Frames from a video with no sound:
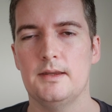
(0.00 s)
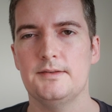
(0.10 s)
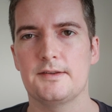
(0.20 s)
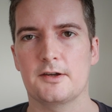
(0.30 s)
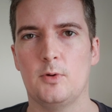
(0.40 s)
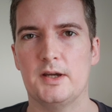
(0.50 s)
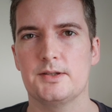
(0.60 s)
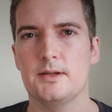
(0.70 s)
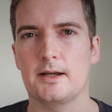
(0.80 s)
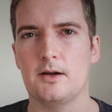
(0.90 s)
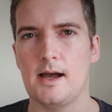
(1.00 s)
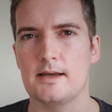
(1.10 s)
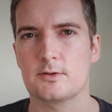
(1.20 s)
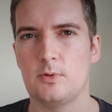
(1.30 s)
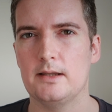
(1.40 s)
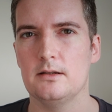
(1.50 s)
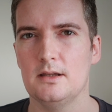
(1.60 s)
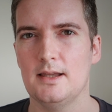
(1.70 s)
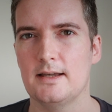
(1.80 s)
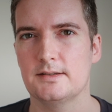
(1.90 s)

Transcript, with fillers: And this is a question I got asked quite a lot